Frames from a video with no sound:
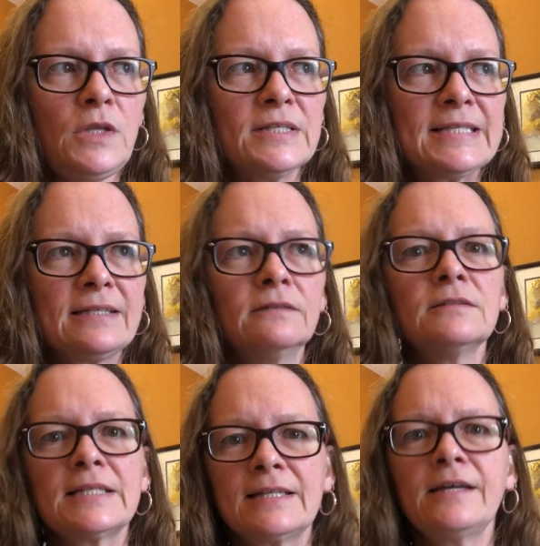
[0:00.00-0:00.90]
still
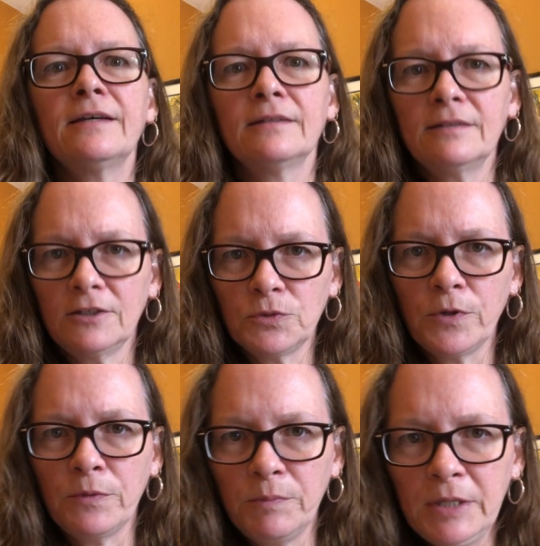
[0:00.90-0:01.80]
stay in touch
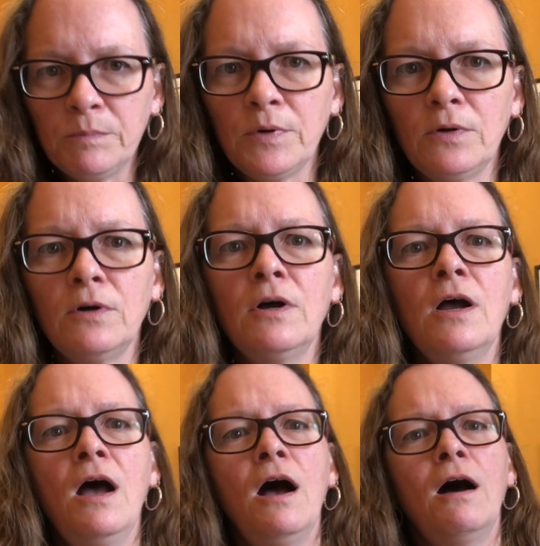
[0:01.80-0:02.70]
with people,
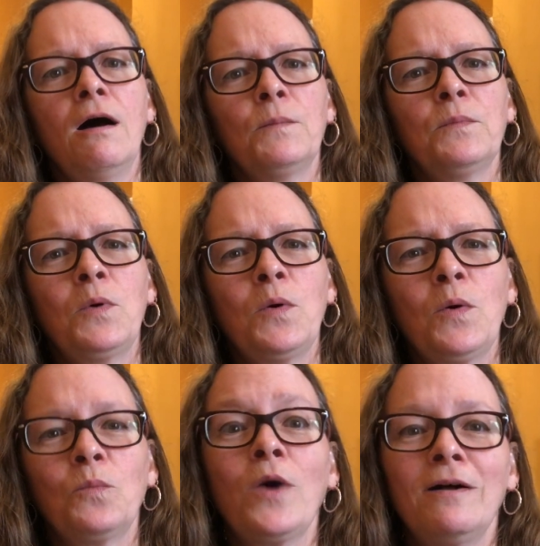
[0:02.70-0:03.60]

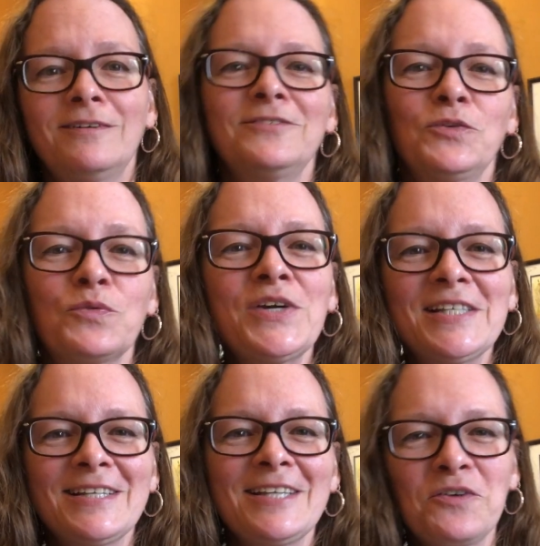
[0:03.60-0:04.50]
well, the
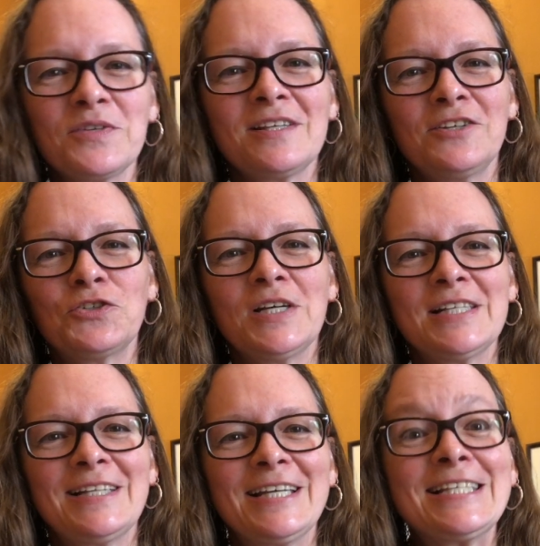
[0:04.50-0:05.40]
phrase itself is
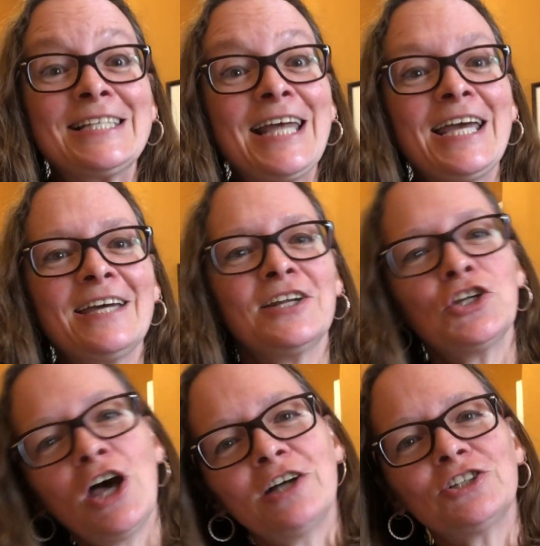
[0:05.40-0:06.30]
interesting, stay in
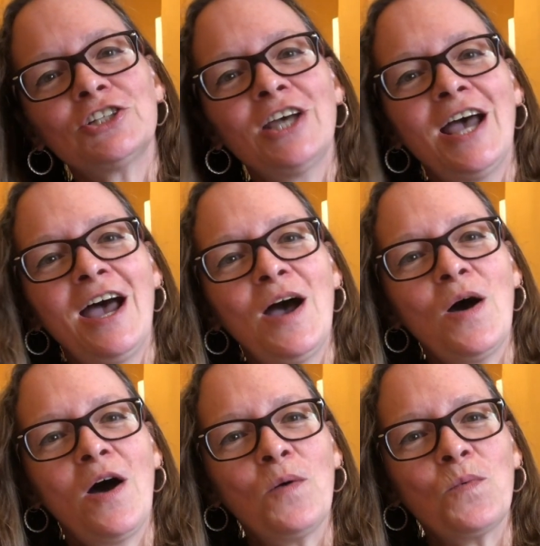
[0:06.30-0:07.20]
touch.
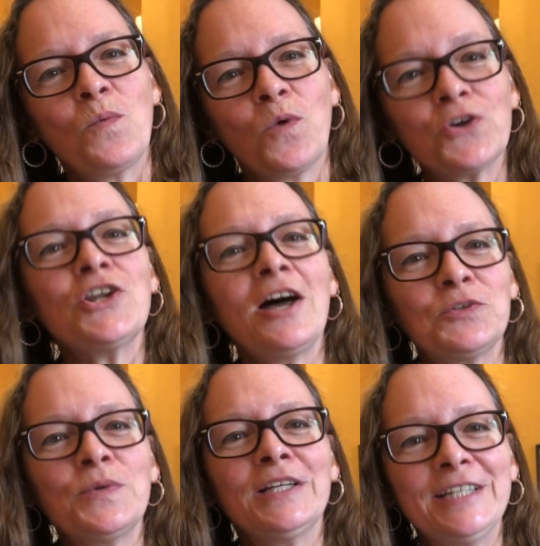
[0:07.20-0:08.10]
We're
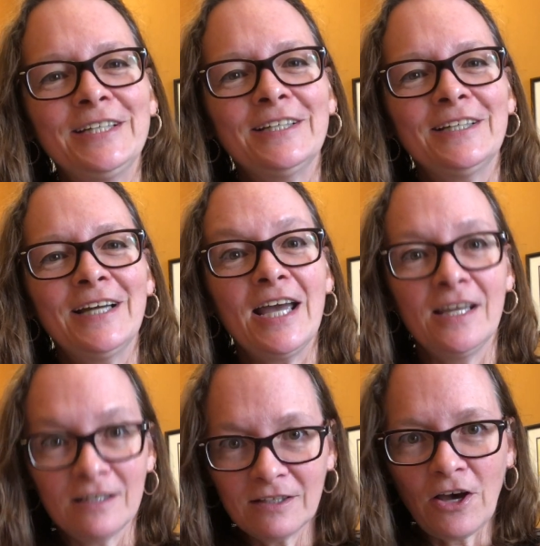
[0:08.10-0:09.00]
not really
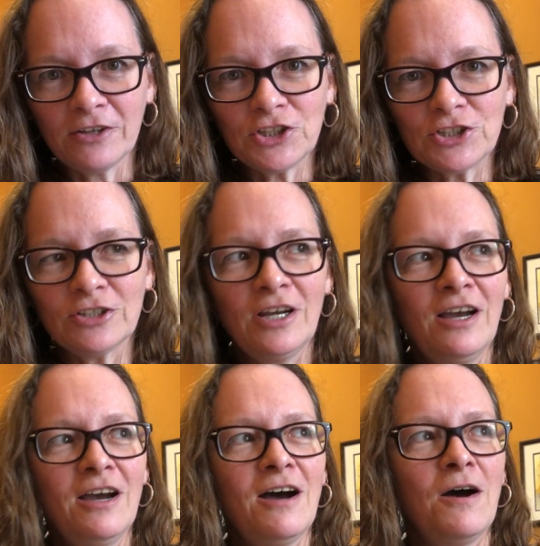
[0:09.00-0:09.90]
in touch.
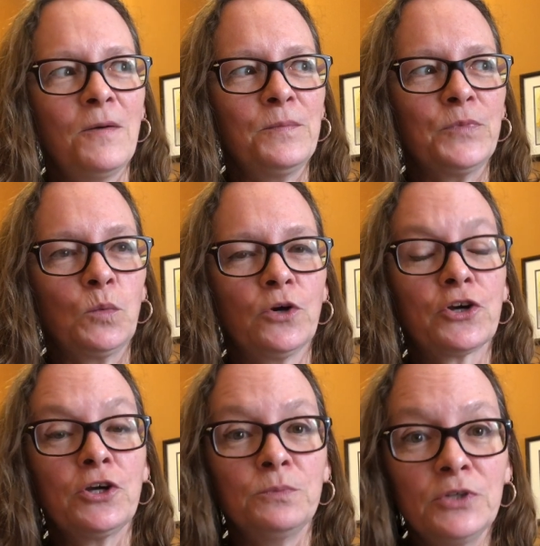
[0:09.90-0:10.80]
We're
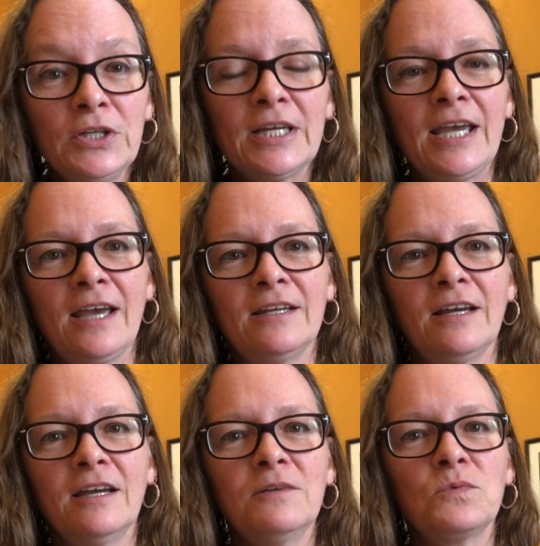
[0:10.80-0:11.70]

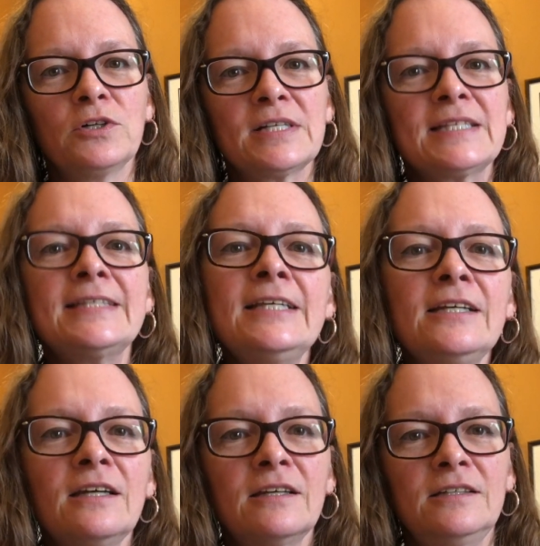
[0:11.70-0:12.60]
communicating, we're
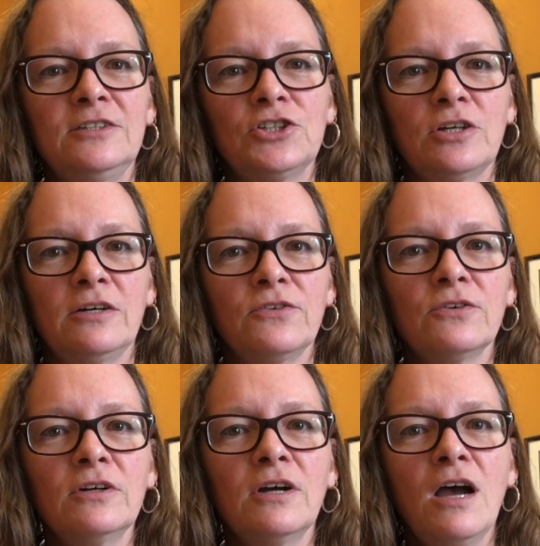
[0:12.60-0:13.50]
seeing each
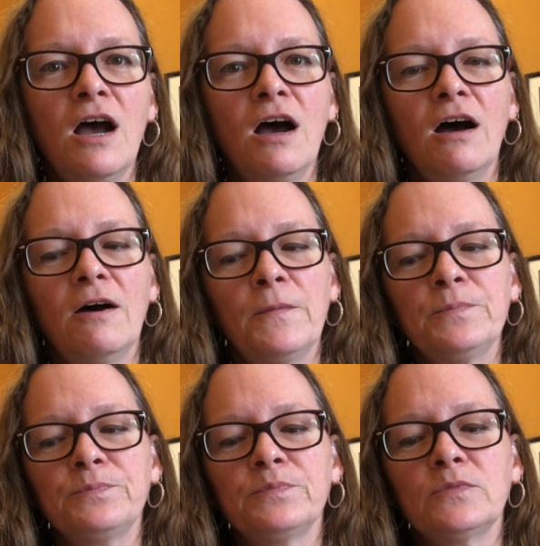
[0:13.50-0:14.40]
other,
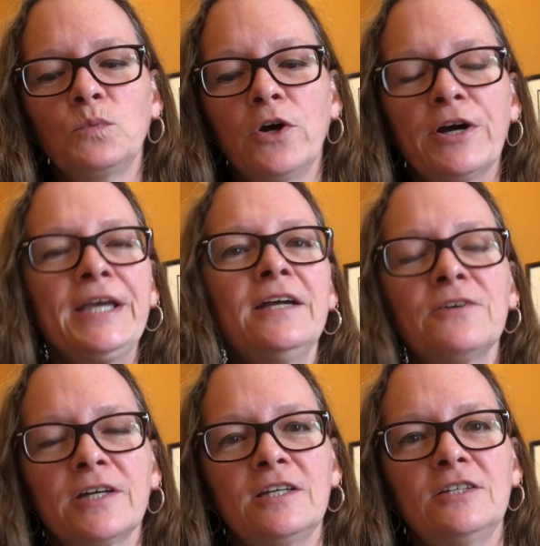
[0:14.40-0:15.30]
we're hearing